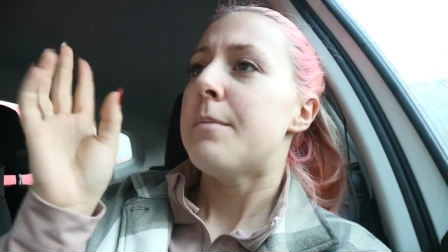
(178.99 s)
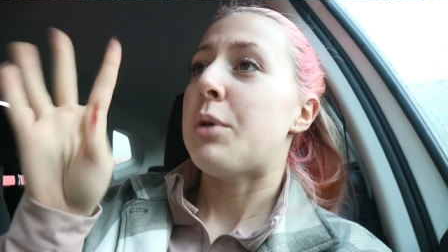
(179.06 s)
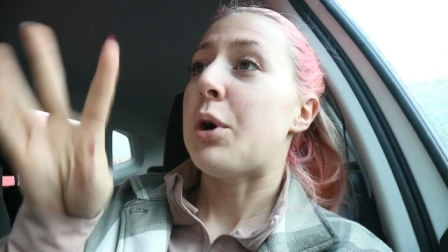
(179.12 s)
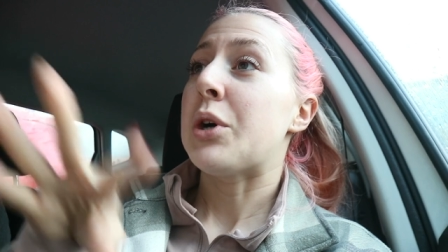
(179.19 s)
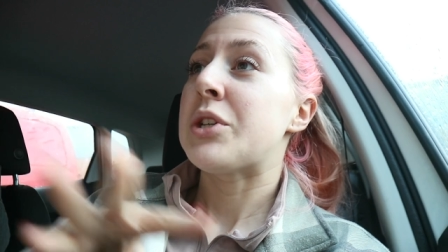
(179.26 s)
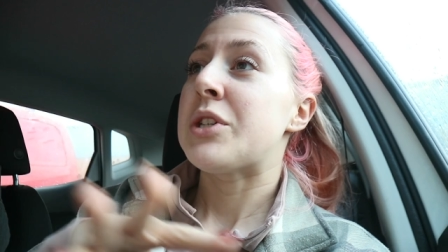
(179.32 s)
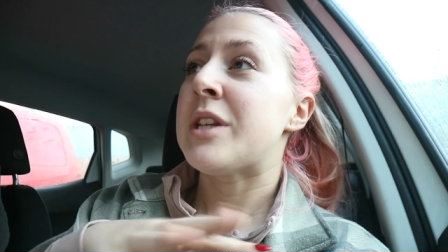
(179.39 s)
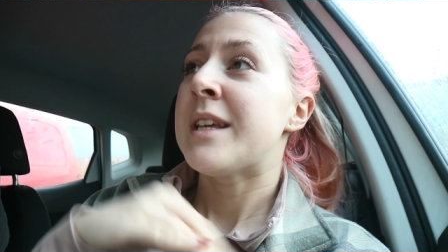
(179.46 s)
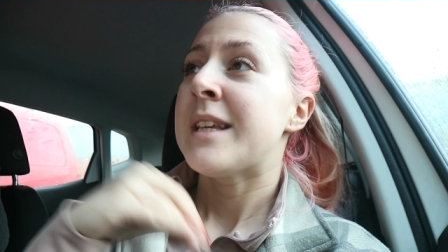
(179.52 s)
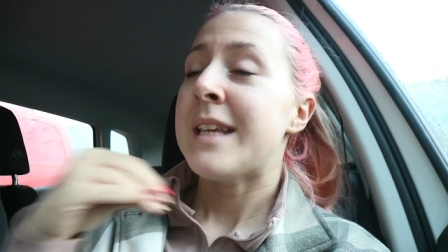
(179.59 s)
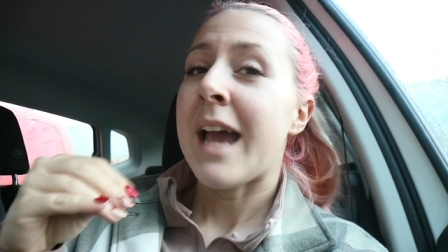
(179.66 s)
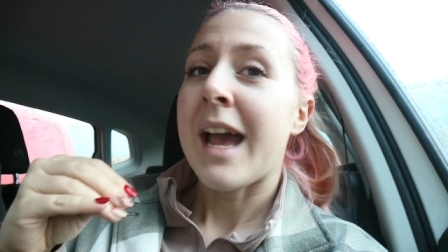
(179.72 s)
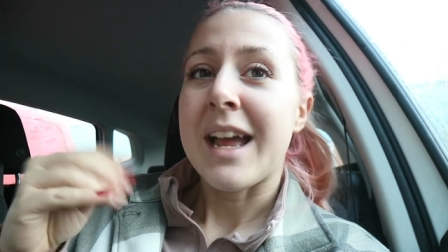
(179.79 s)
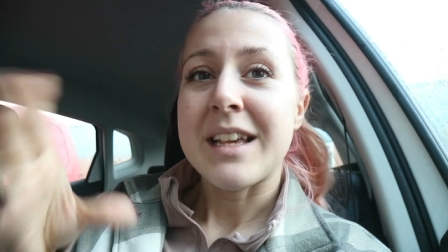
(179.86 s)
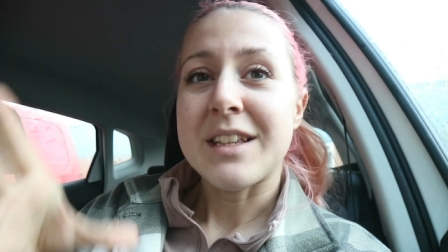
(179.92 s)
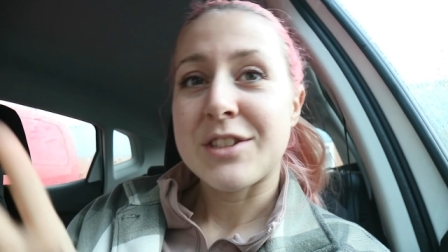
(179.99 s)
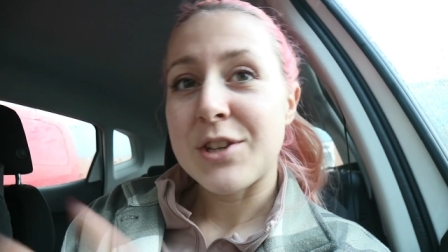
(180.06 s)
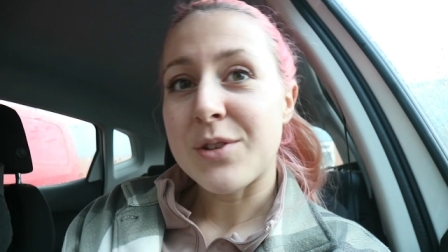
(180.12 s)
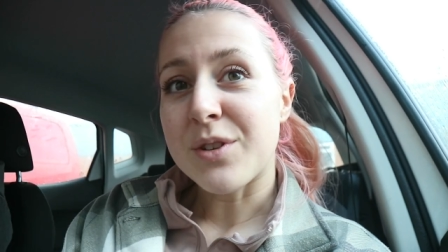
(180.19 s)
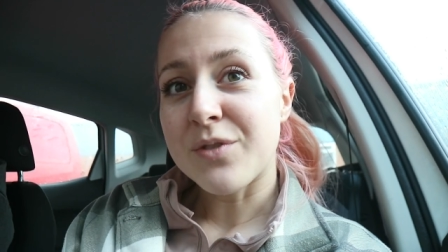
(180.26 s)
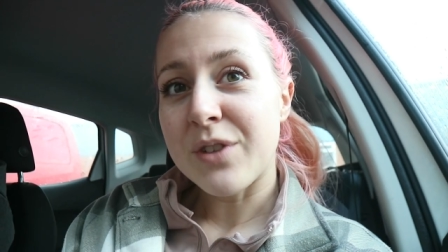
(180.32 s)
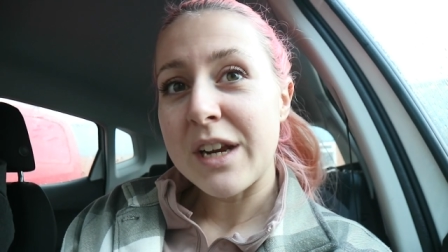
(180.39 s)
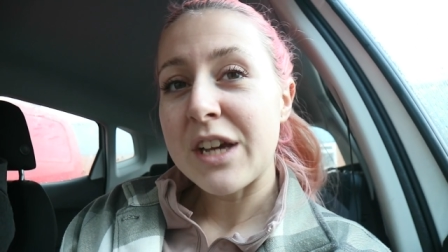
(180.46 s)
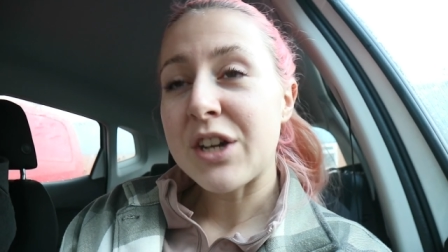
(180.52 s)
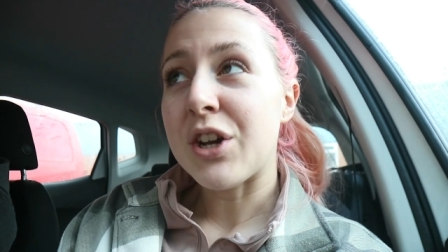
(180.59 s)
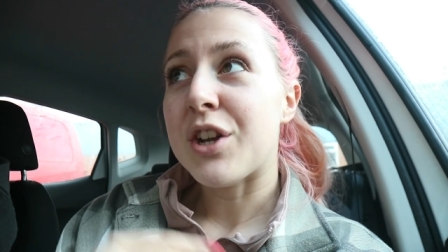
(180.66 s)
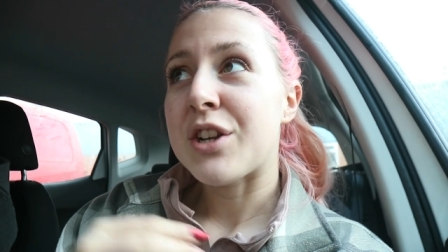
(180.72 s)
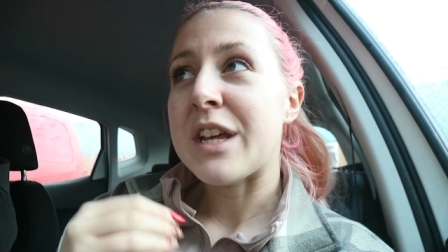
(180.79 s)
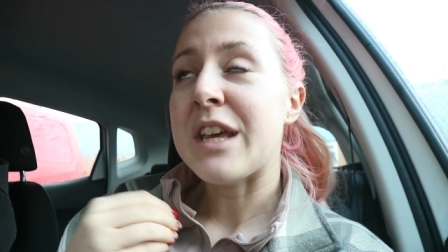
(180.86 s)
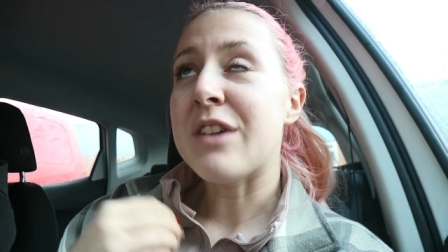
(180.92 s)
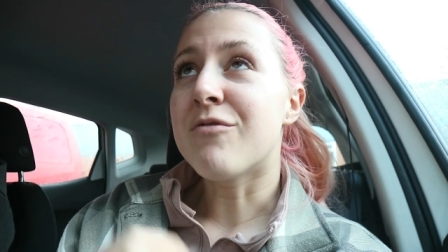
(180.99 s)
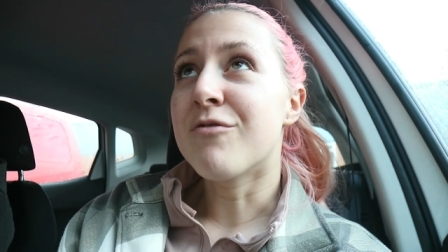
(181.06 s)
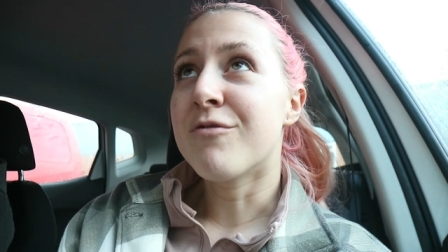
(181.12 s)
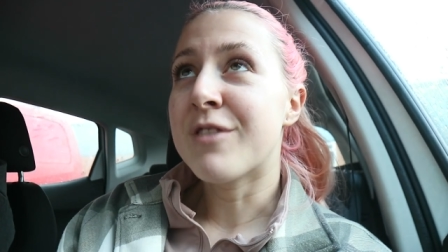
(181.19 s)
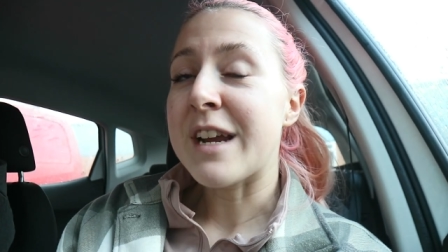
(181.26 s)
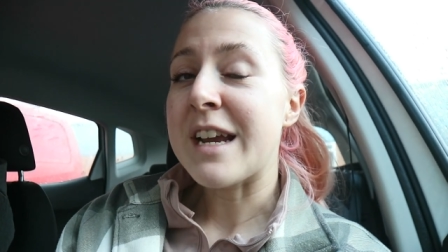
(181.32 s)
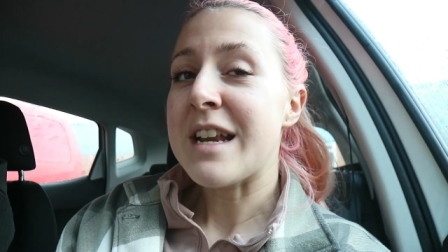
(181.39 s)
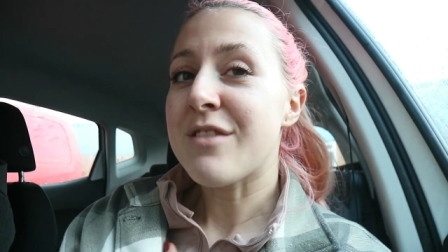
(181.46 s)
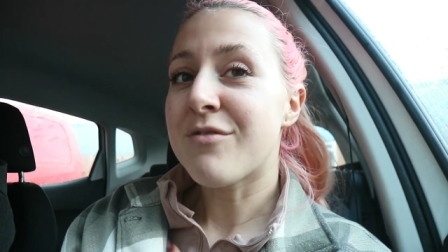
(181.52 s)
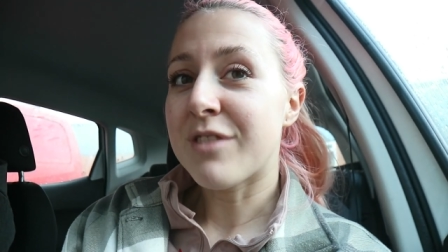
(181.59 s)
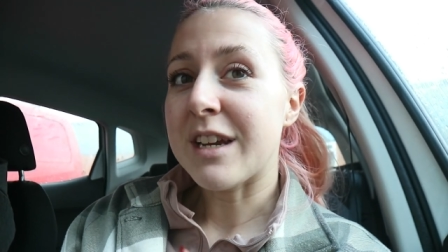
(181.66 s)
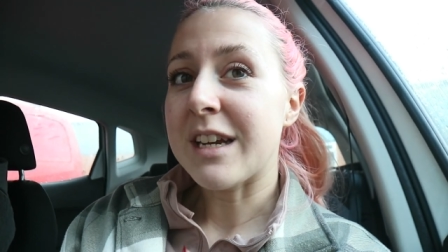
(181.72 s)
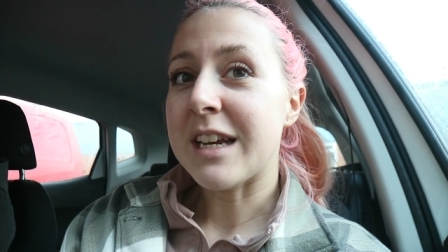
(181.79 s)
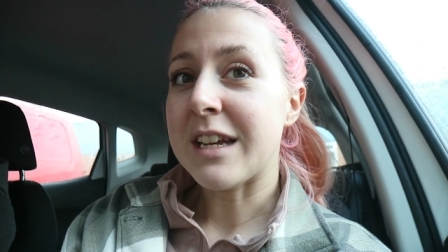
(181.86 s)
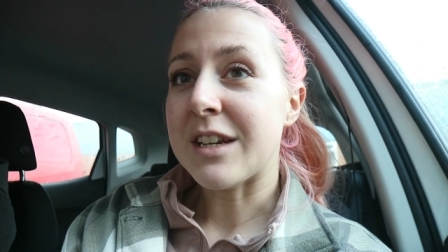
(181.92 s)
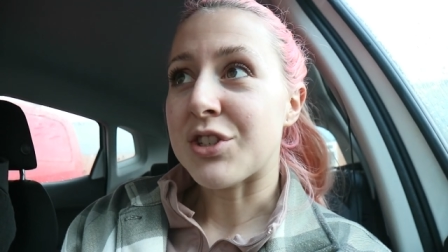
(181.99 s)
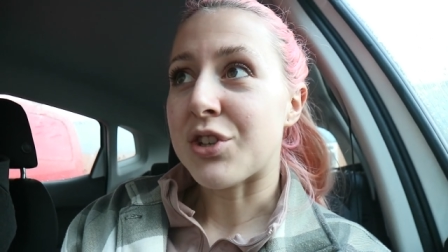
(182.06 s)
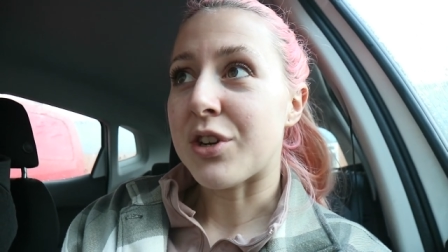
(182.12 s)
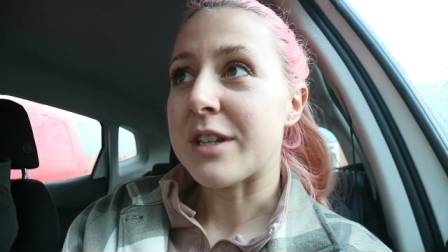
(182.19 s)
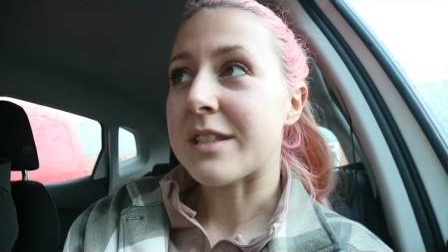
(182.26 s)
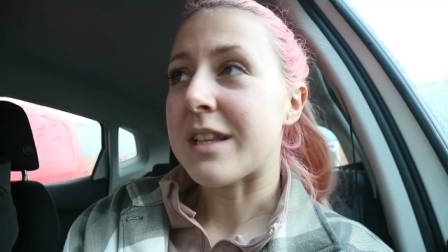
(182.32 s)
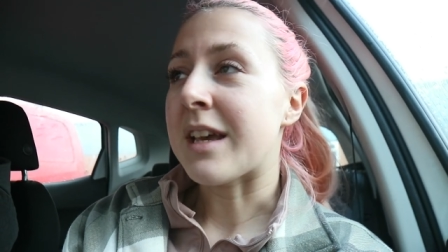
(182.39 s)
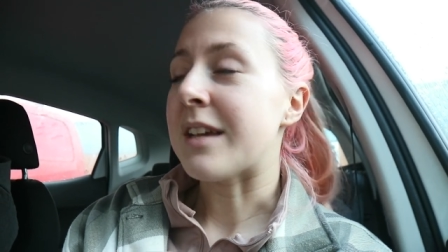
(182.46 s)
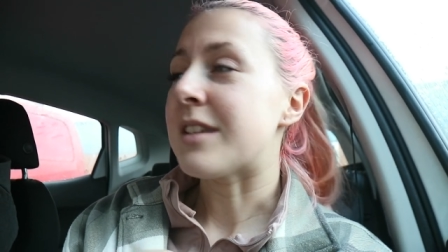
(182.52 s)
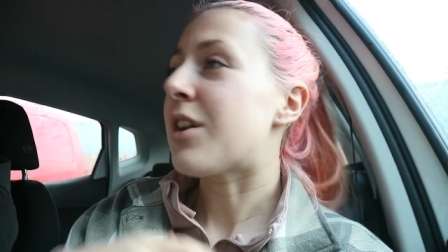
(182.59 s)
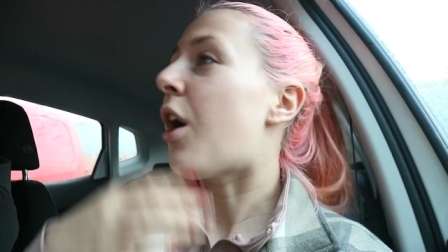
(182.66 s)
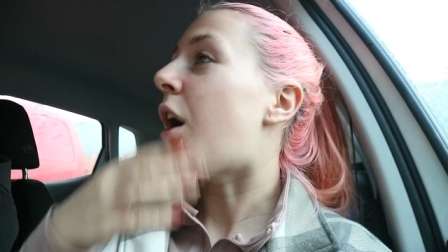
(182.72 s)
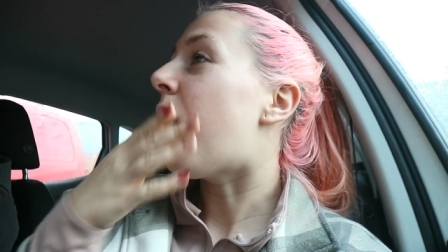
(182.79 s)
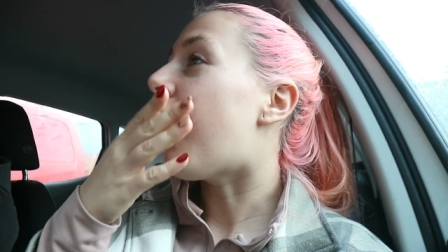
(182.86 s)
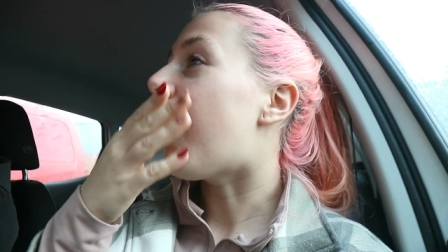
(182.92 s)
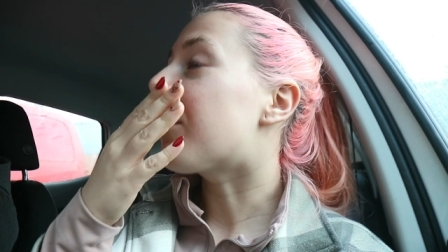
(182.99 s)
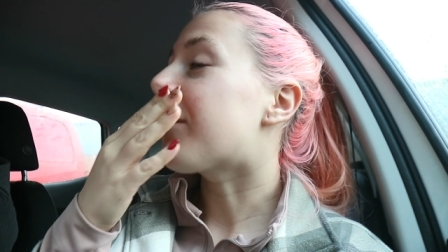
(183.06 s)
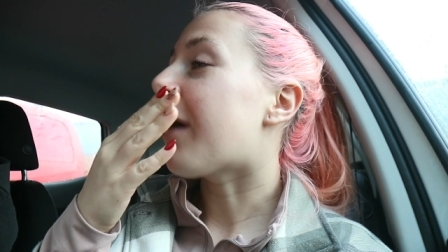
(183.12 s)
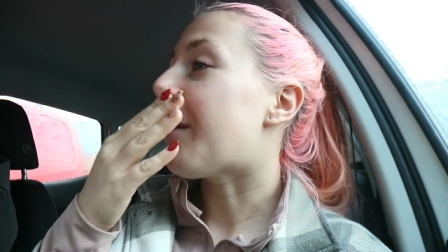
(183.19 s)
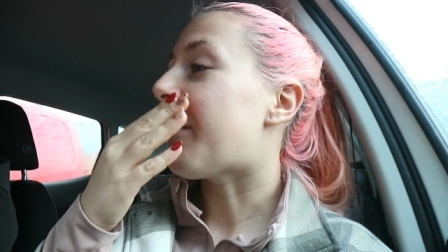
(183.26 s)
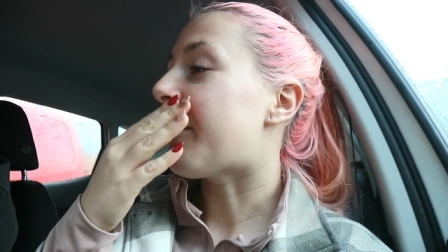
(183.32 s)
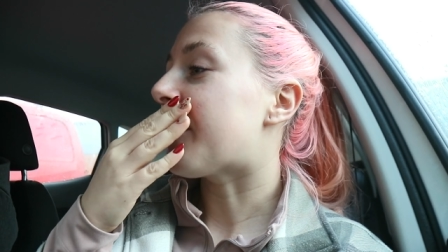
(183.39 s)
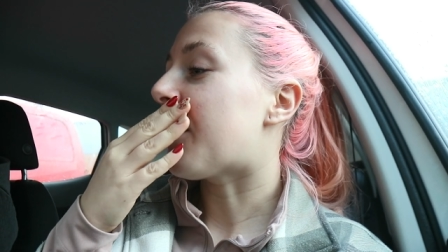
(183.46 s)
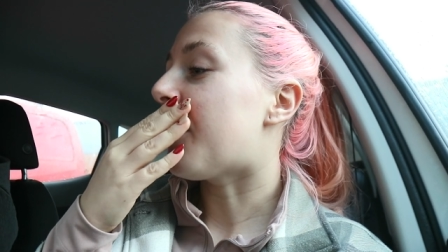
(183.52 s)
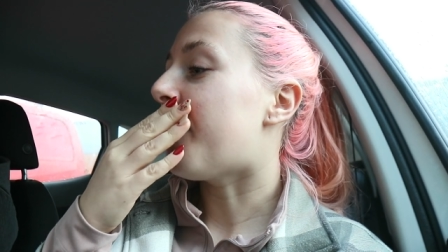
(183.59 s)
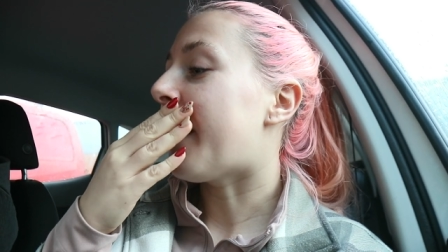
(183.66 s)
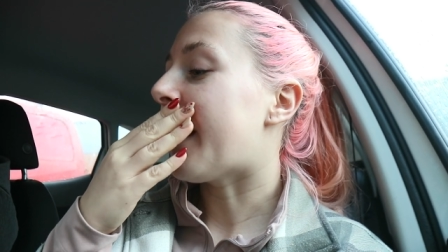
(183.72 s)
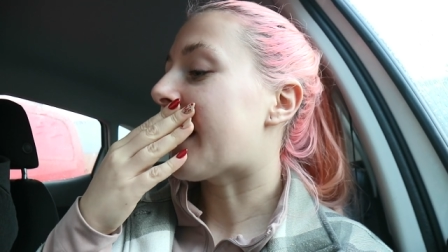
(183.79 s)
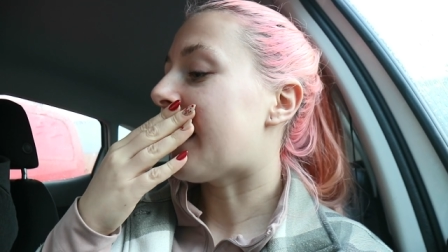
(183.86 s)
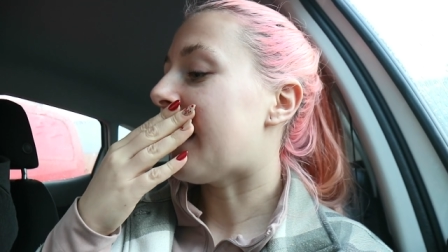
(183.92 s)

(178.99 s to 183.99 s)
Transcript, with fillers: But yeah, he's doing really good. He really, really enjoys it. Oh crap, I forgot to buy a